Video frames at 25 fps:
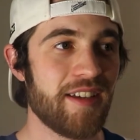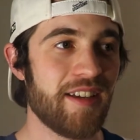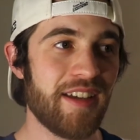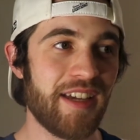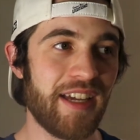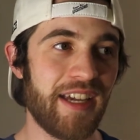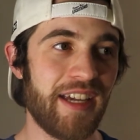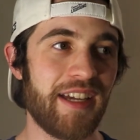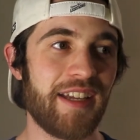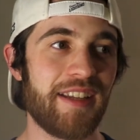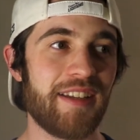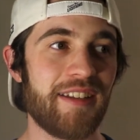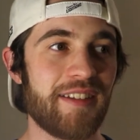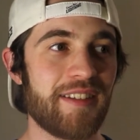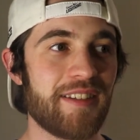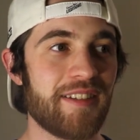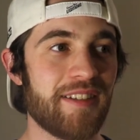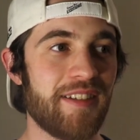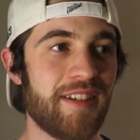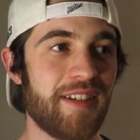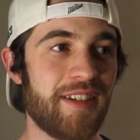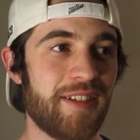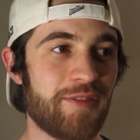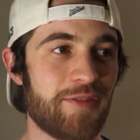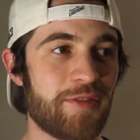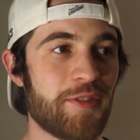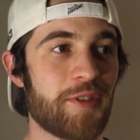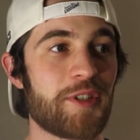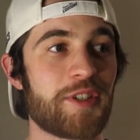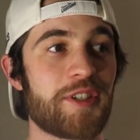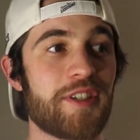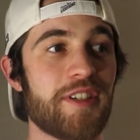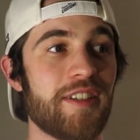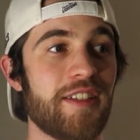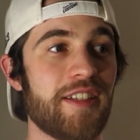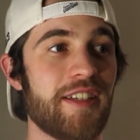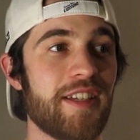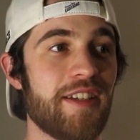and
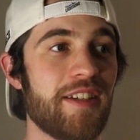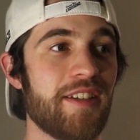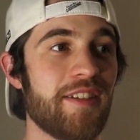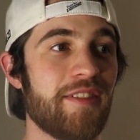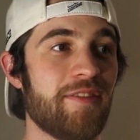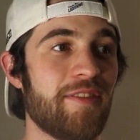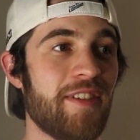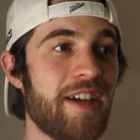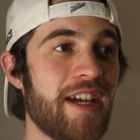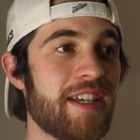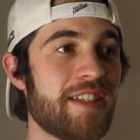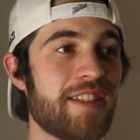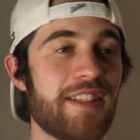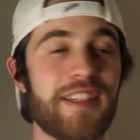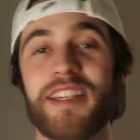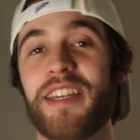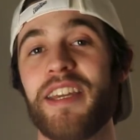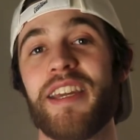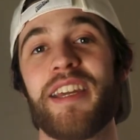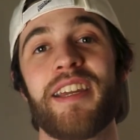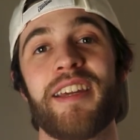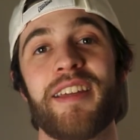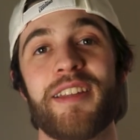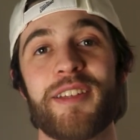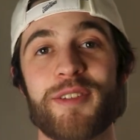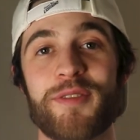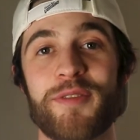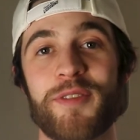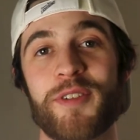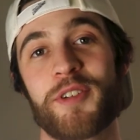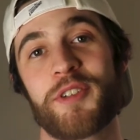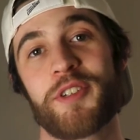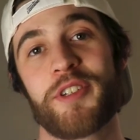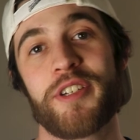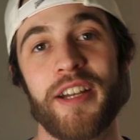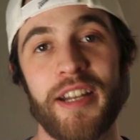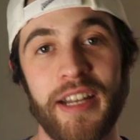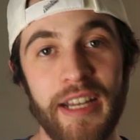unfortunately, Vasi can't get his
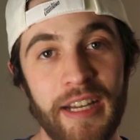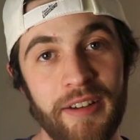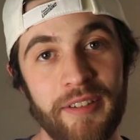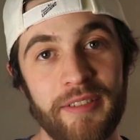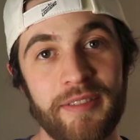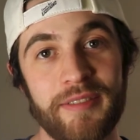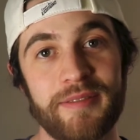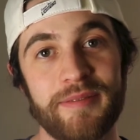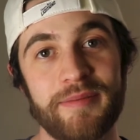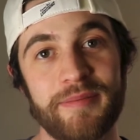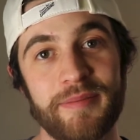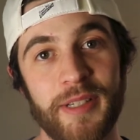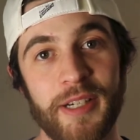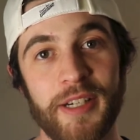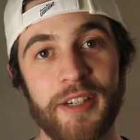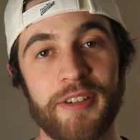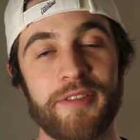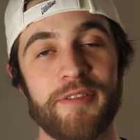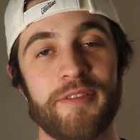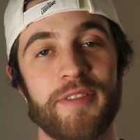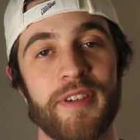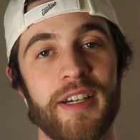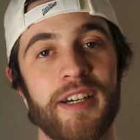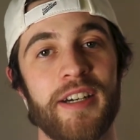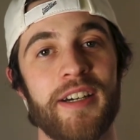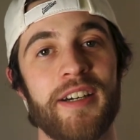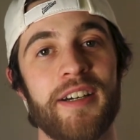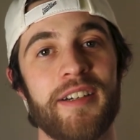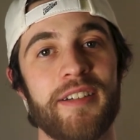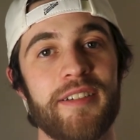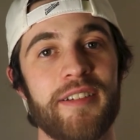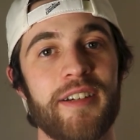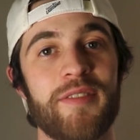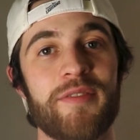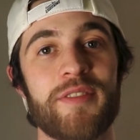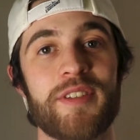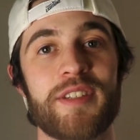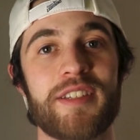first shutout of
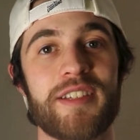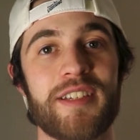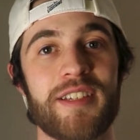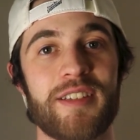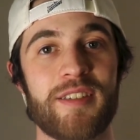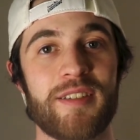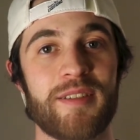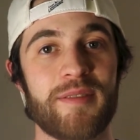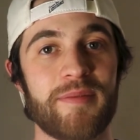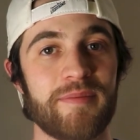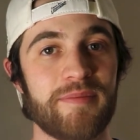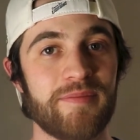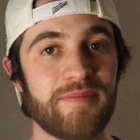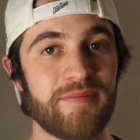the season.